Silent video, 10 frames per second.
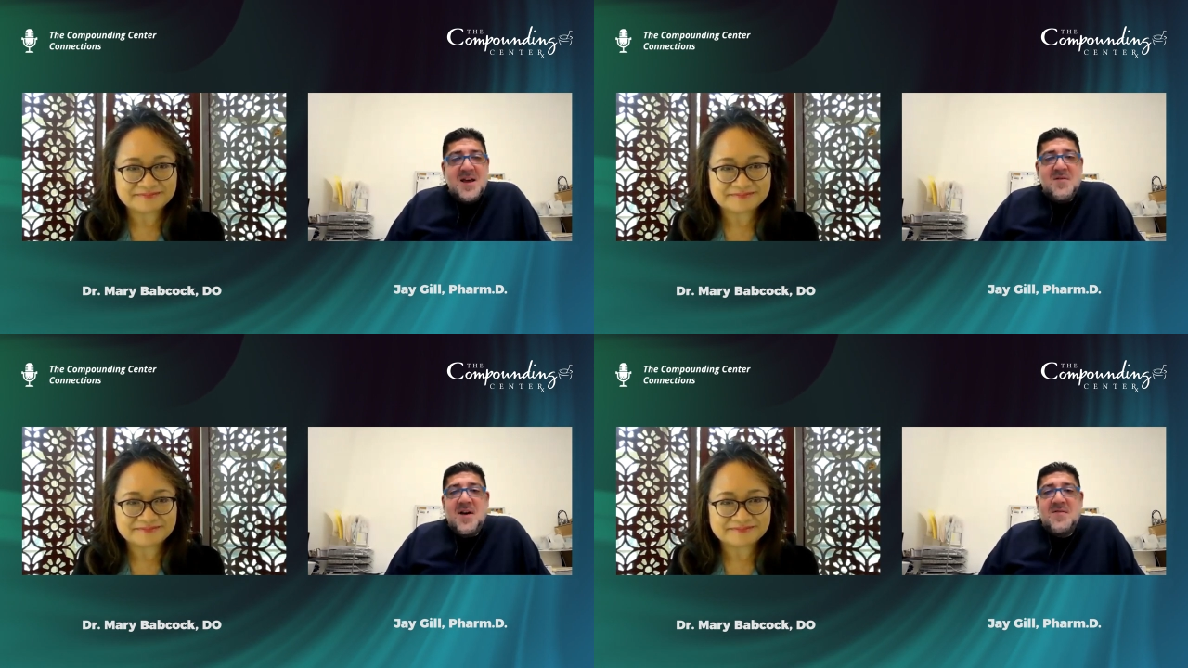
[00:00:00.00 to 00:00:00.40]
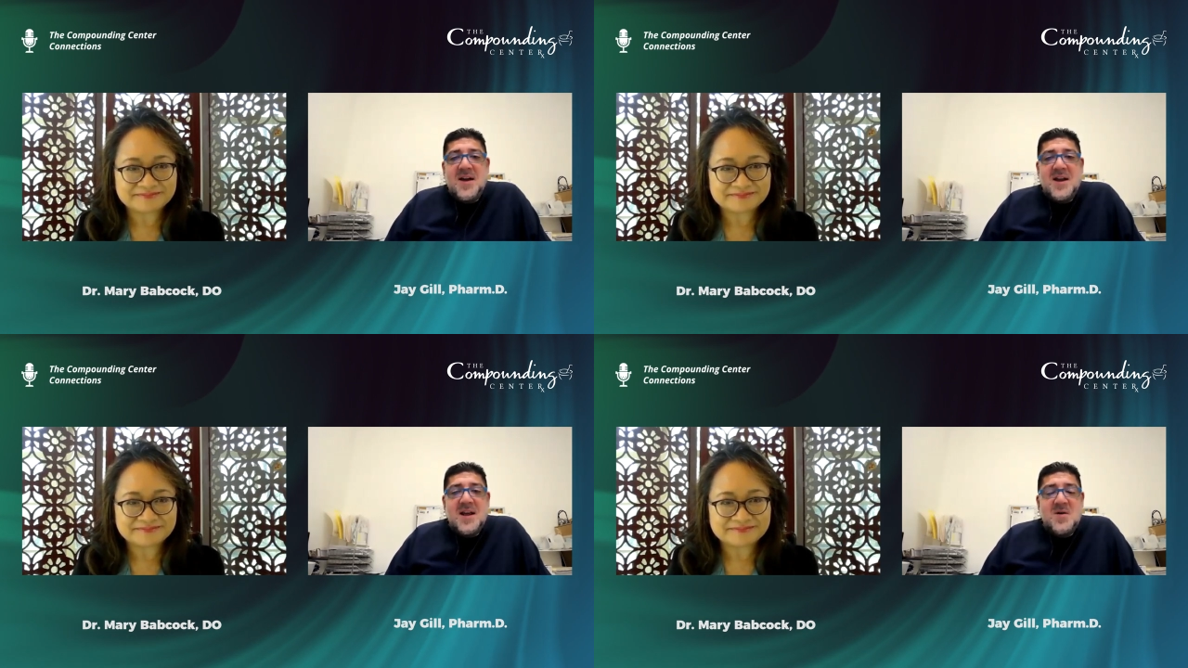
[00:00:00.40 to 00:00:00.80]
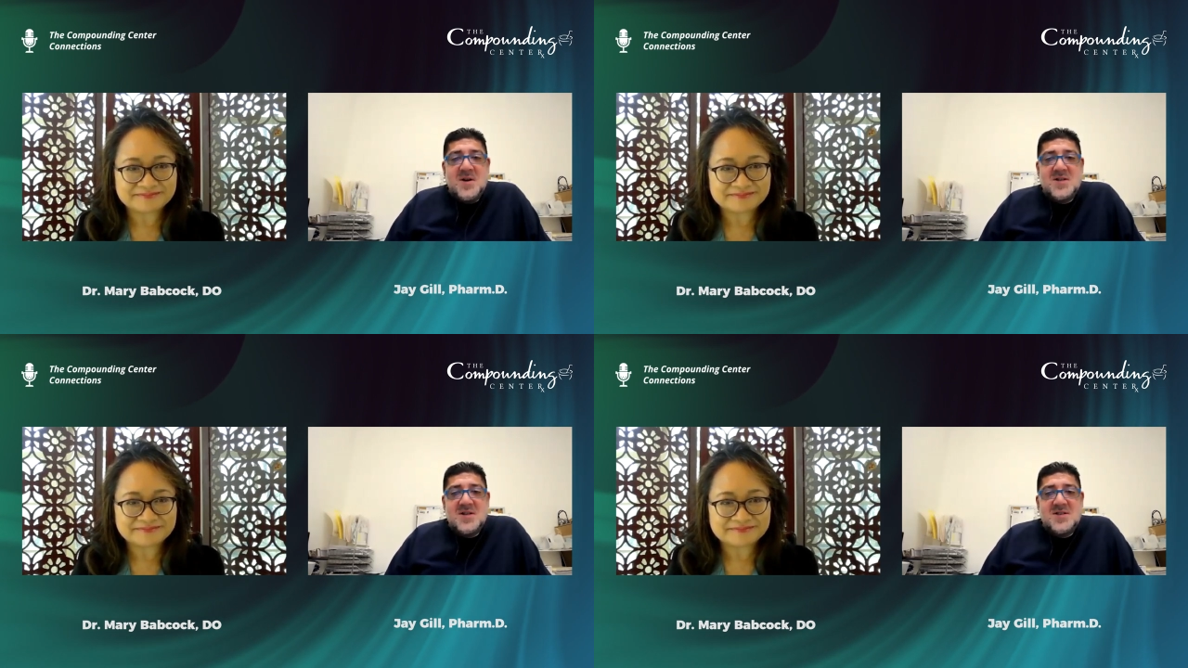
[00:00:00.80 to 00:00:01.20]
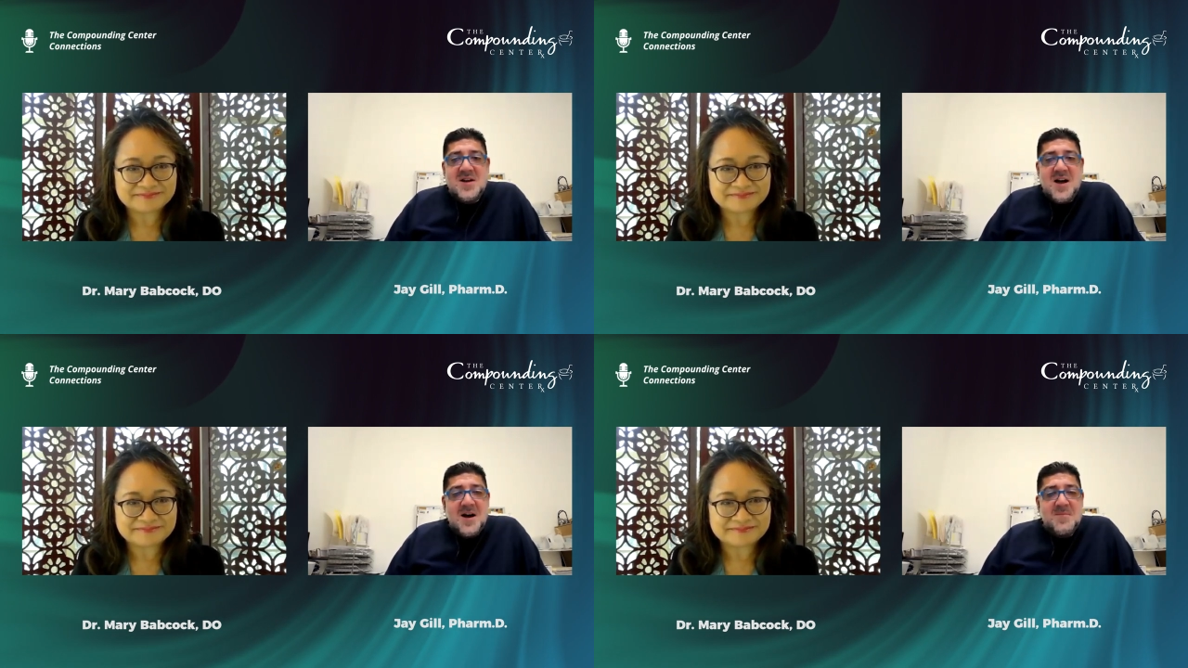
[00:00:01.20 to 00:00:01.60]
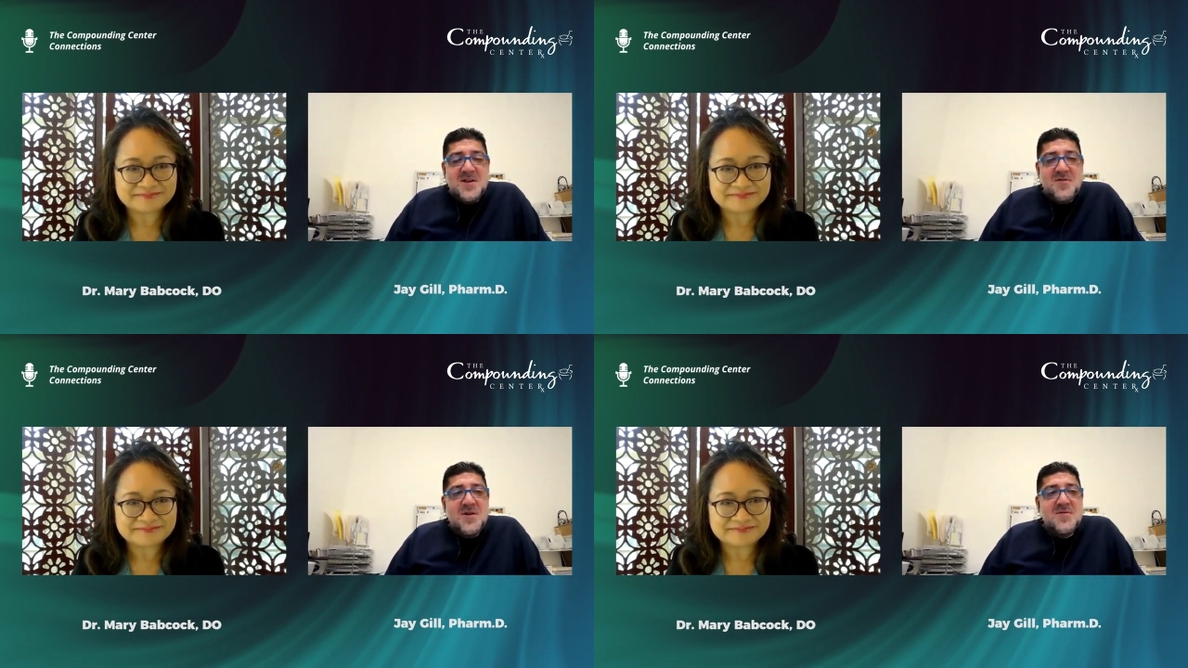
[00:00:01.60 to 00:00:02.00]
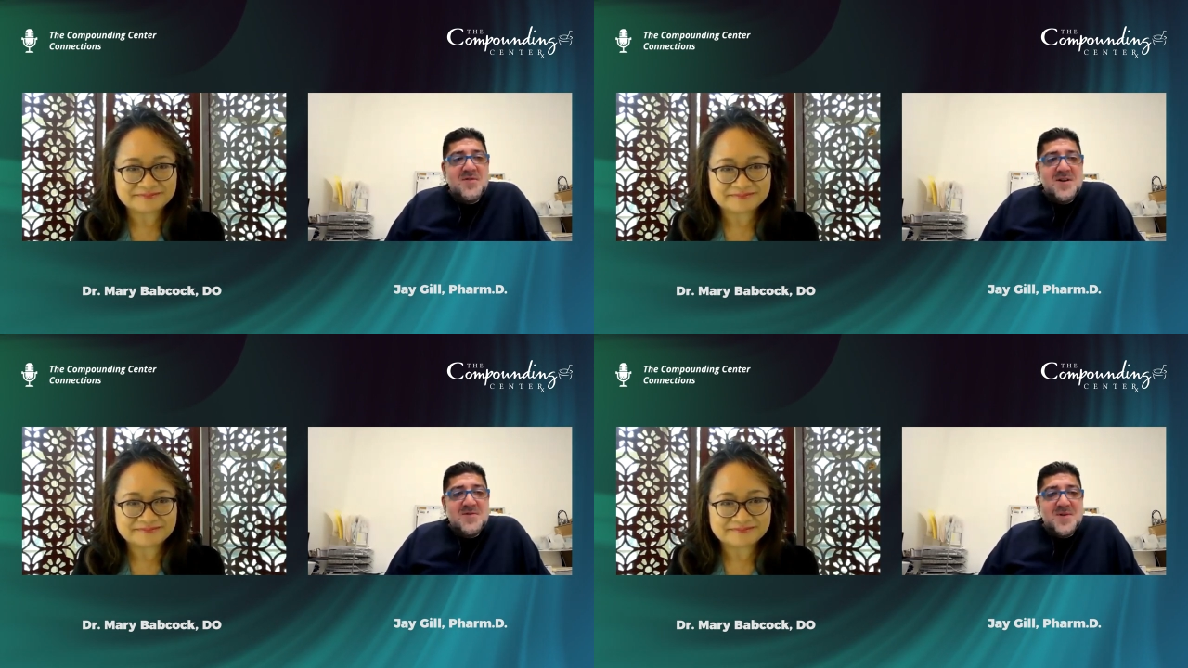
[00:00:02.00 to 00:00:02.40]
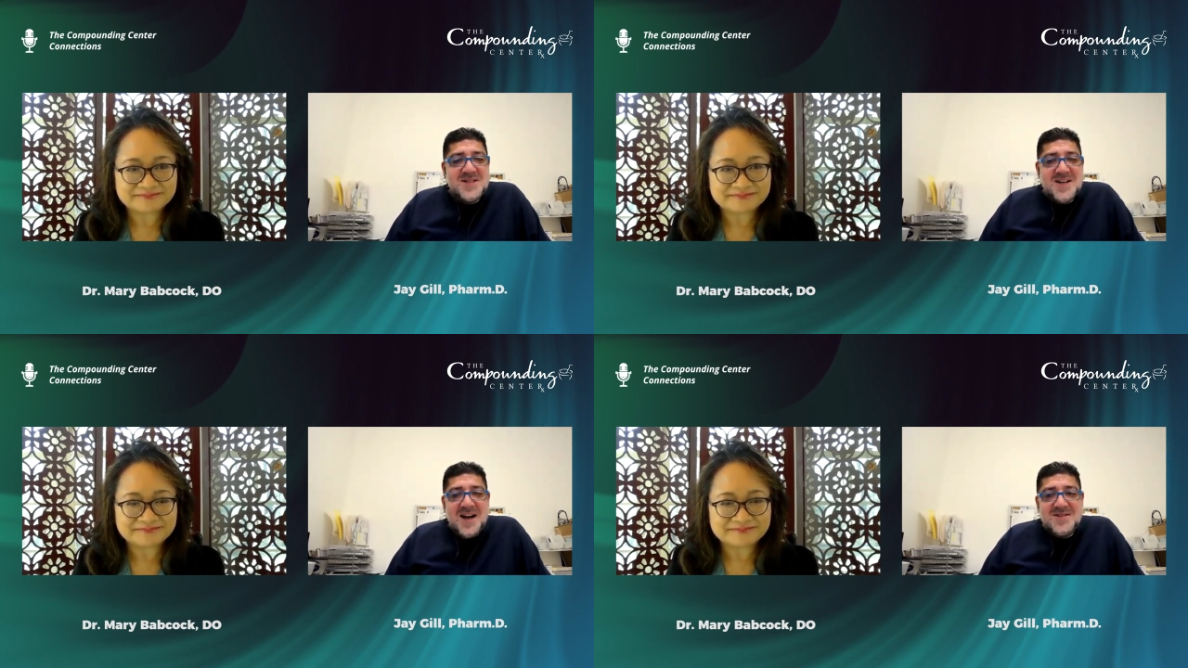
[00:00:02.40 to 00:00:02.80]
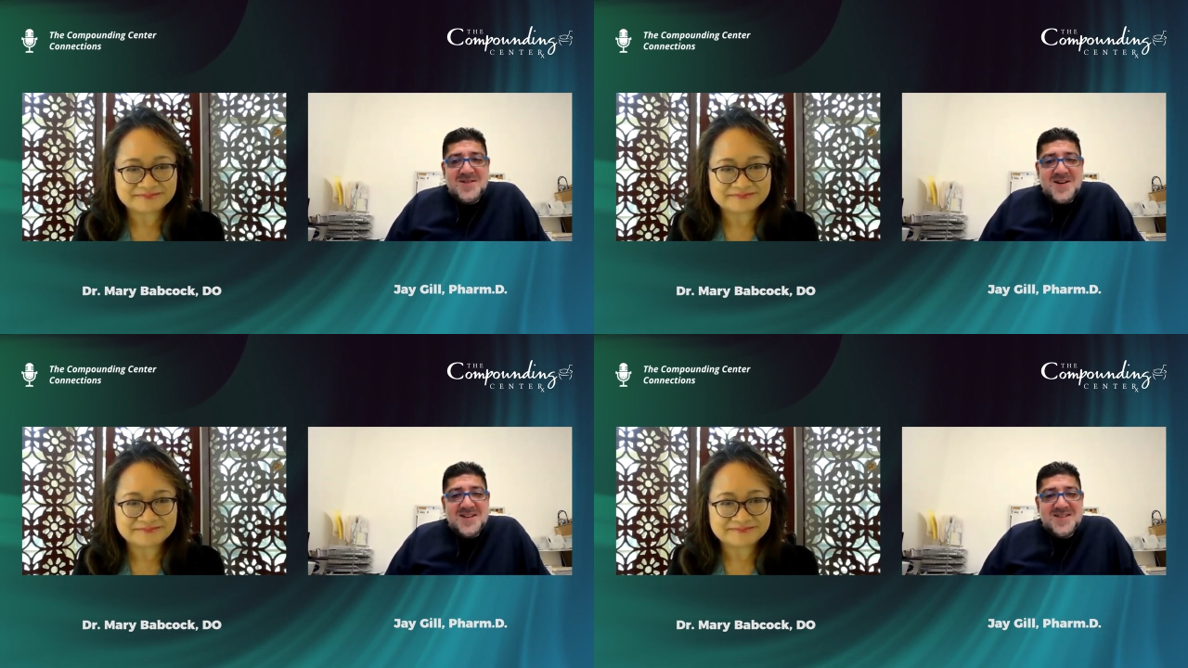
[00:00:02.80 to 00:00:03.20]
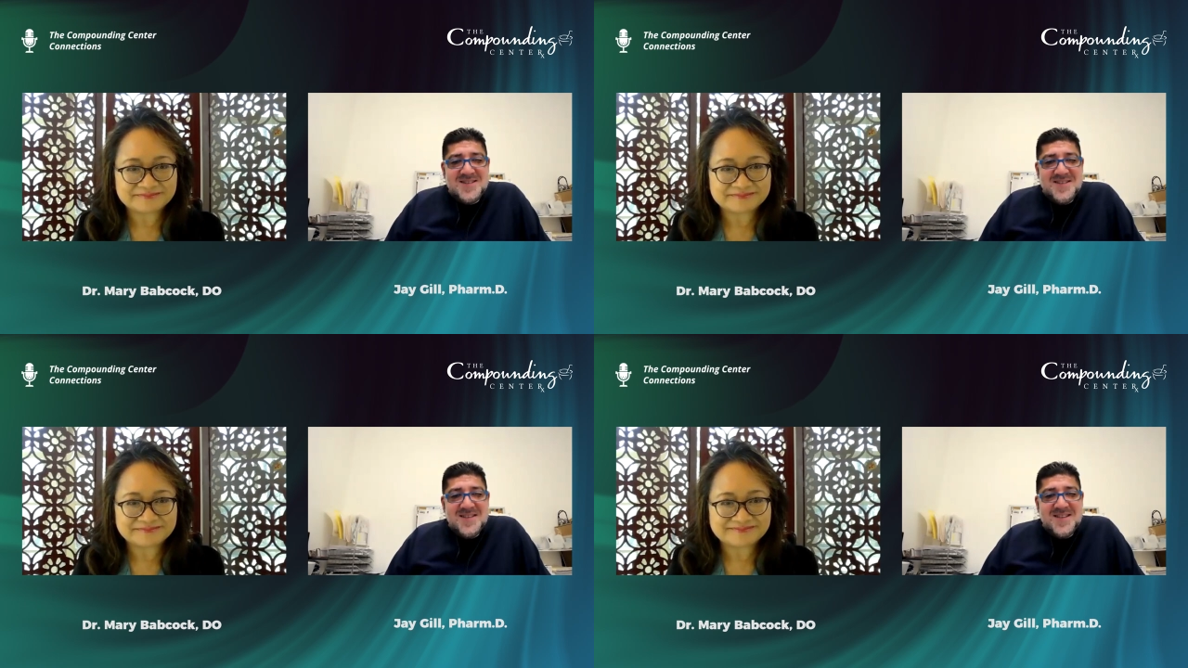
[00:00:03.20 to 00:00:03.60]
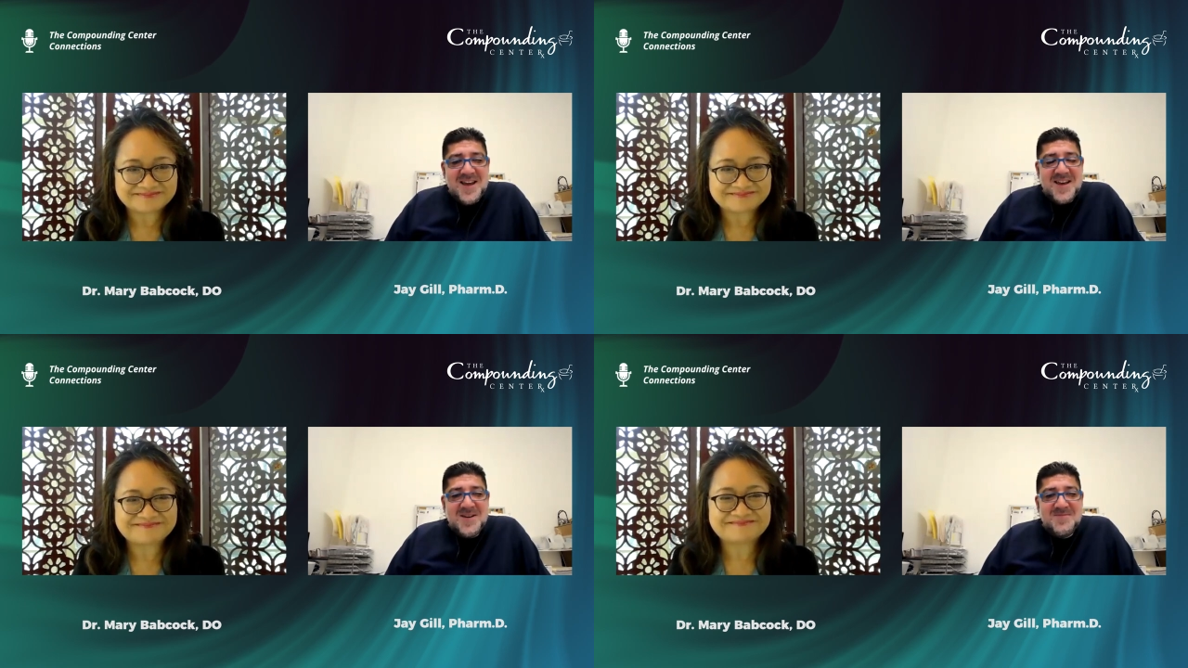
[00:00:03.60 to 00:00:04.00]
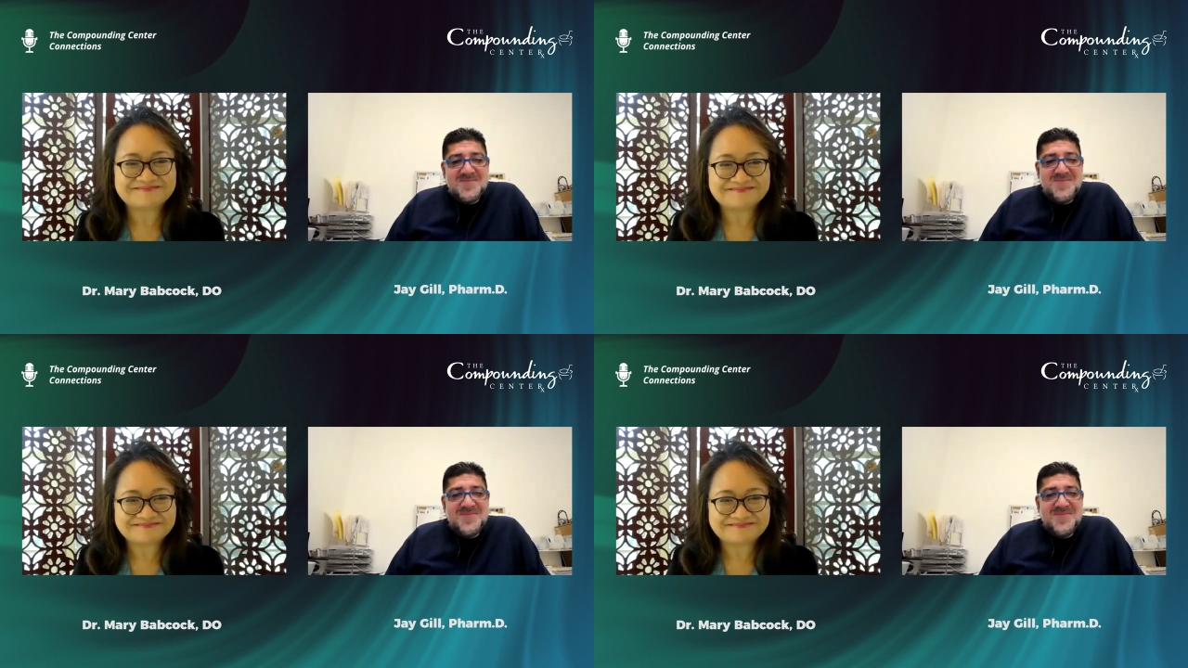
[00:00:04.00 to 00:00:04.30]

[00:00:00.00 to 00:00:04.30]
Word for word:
Speaker 1: If you have any questions or comments, feel free to reach out to us. Thank you.